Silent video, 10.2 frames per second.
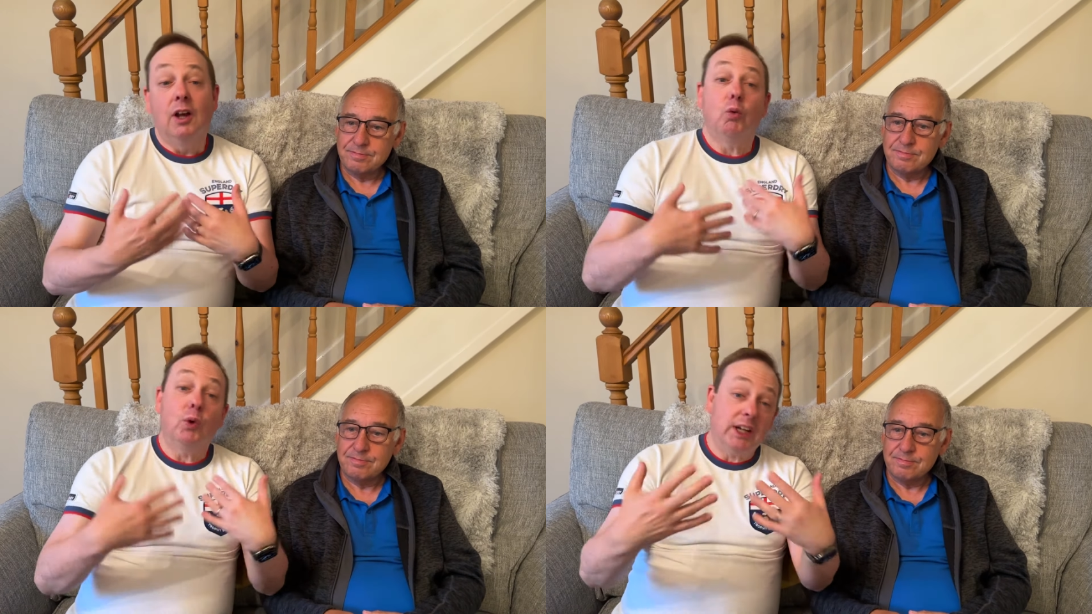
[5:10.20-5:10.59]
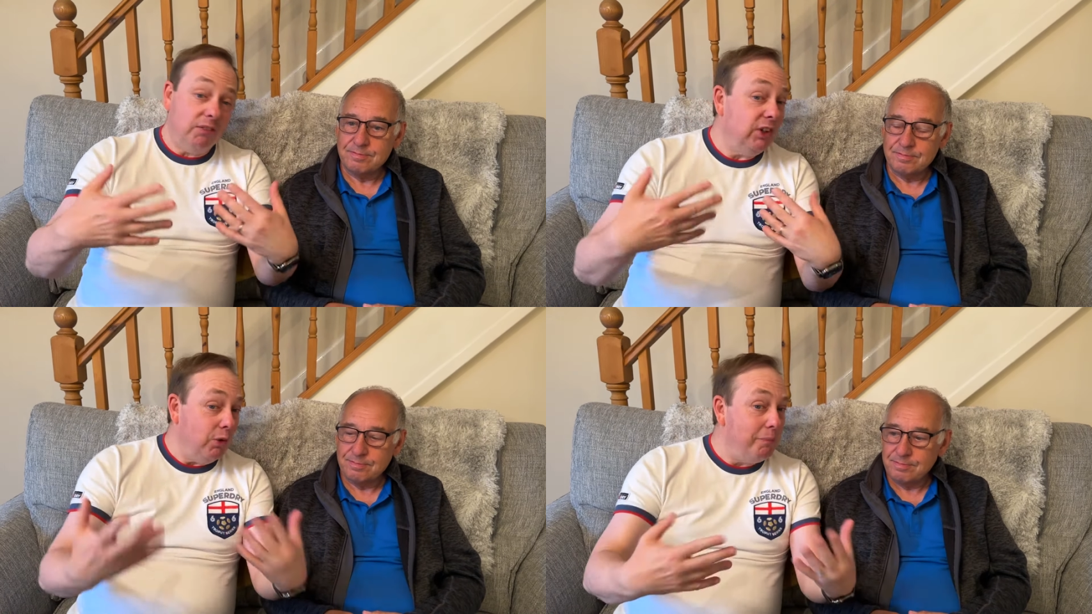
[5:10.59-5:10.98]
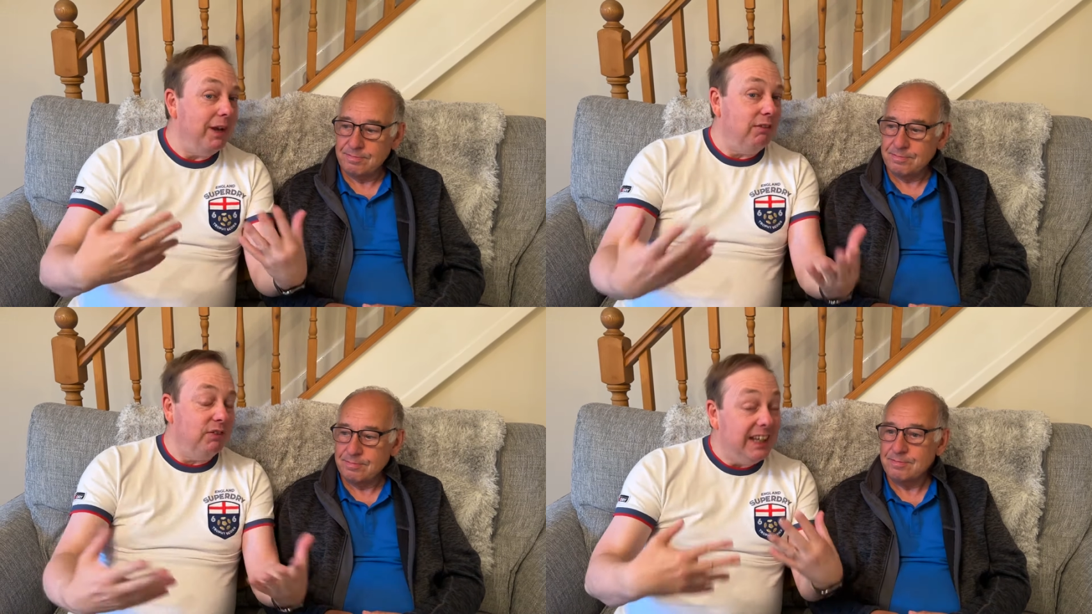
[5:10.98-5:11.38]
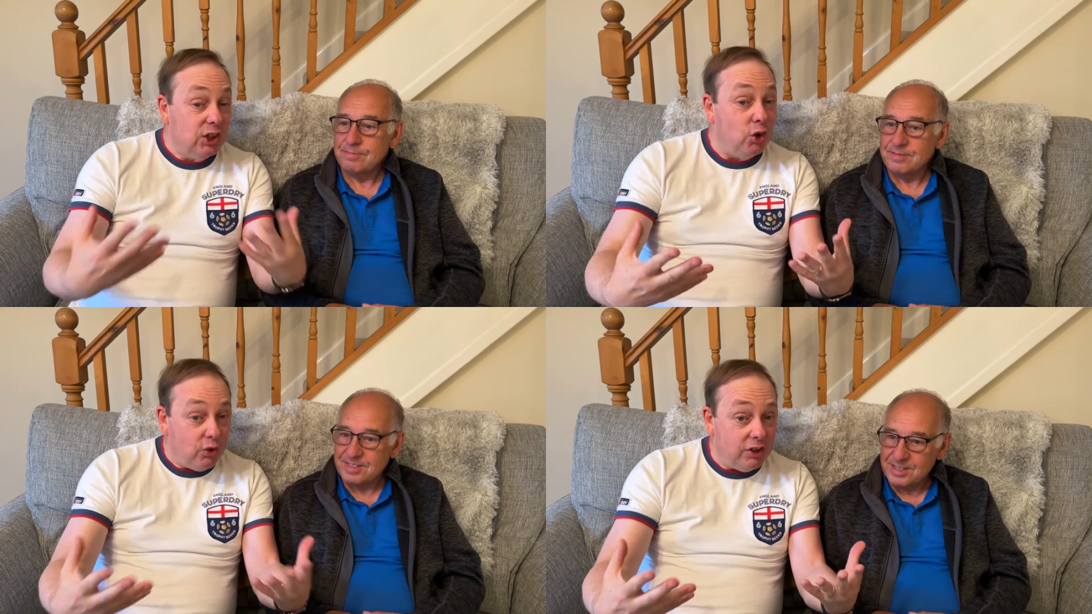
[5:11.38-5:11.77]
Speaker 1: We're giving you a bit of an
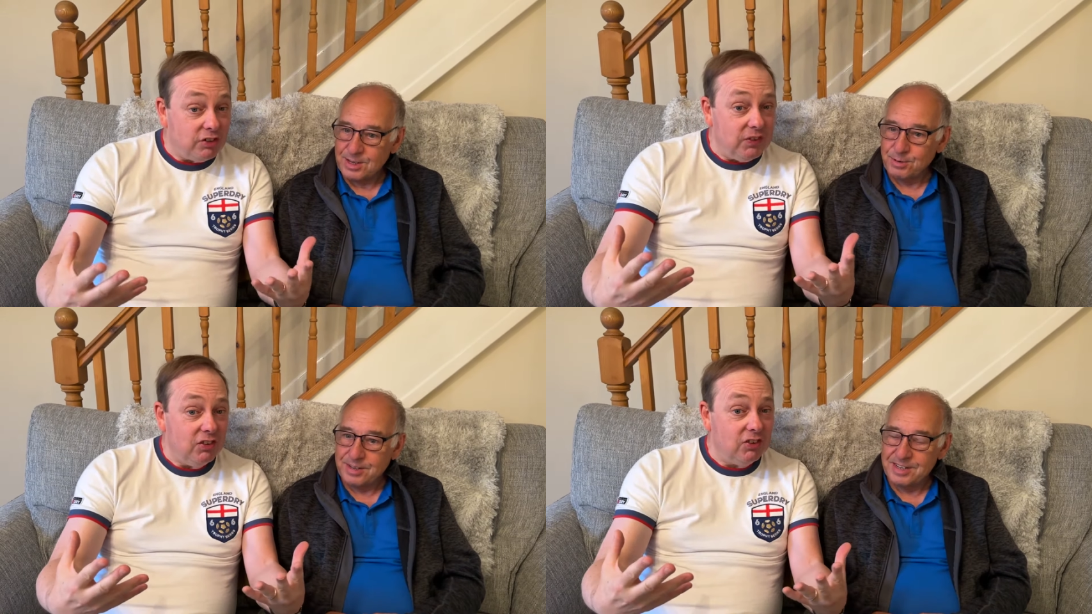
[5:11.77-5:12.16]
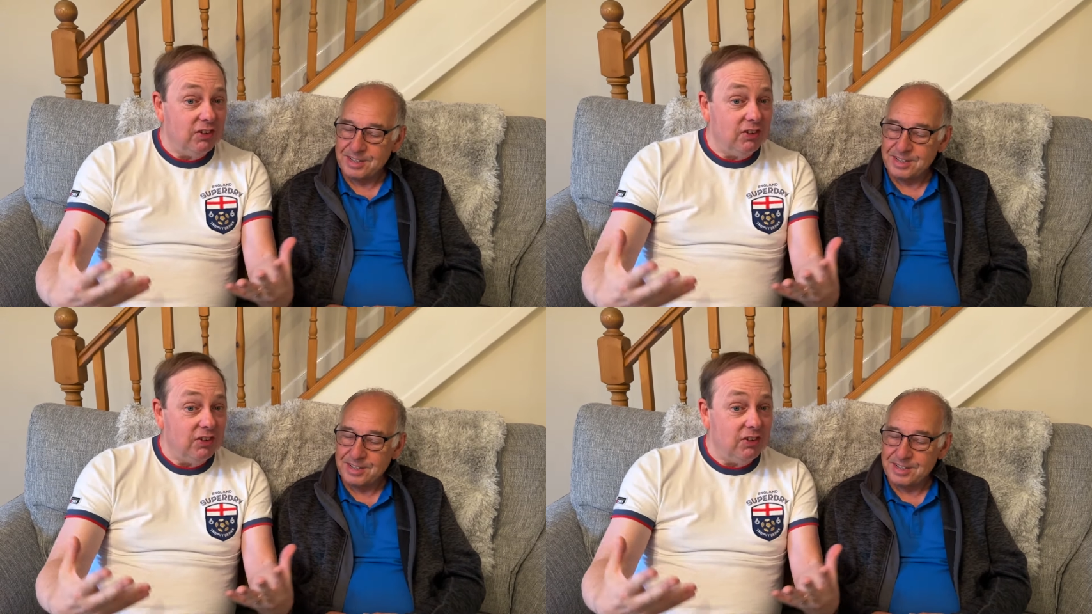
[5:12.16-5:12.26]
encouragement. Yeah,